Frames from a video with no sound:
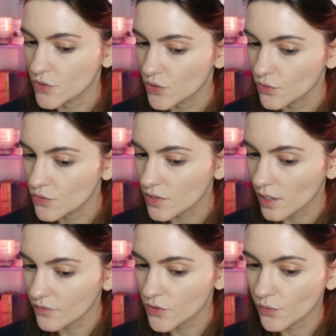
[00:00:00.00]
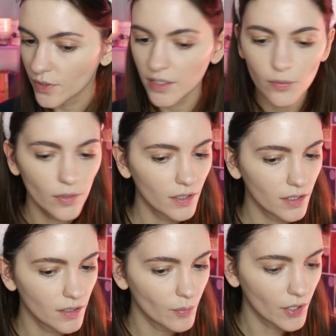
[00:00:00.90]
too soft to really work
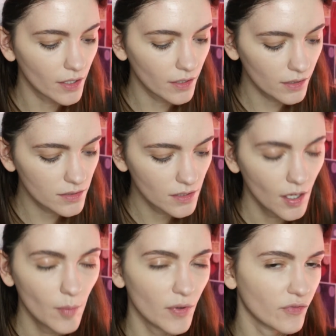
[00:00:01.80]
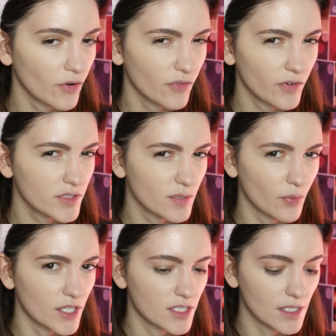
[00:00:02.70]
in the product. But for a first
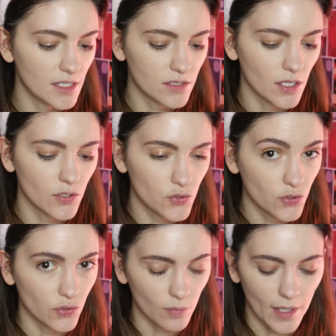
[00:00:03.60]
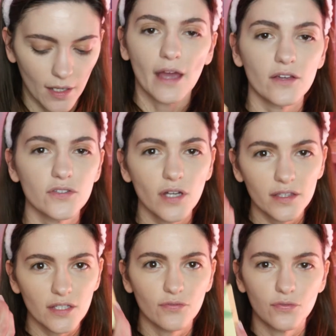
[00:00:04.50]
impression, it's not too bad. I also got
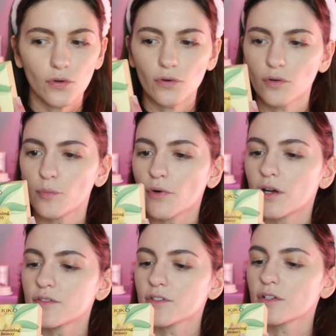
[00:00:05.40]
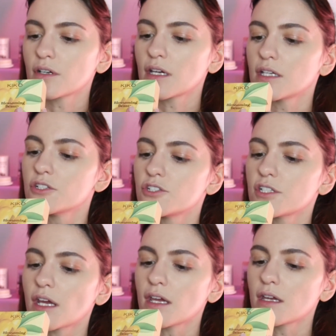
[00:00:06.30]
the Floral Bronzer in
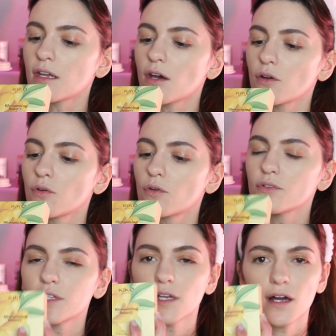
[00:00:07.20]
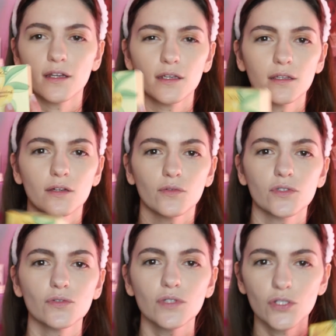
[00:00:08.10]
shade Golden Honey. There was
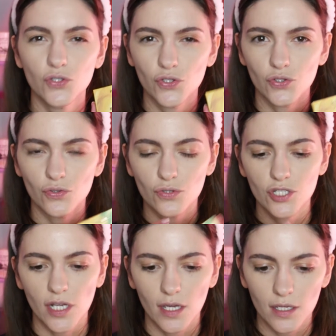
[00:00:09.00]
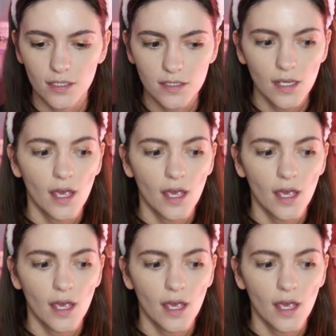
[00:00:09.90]
only 2 shades.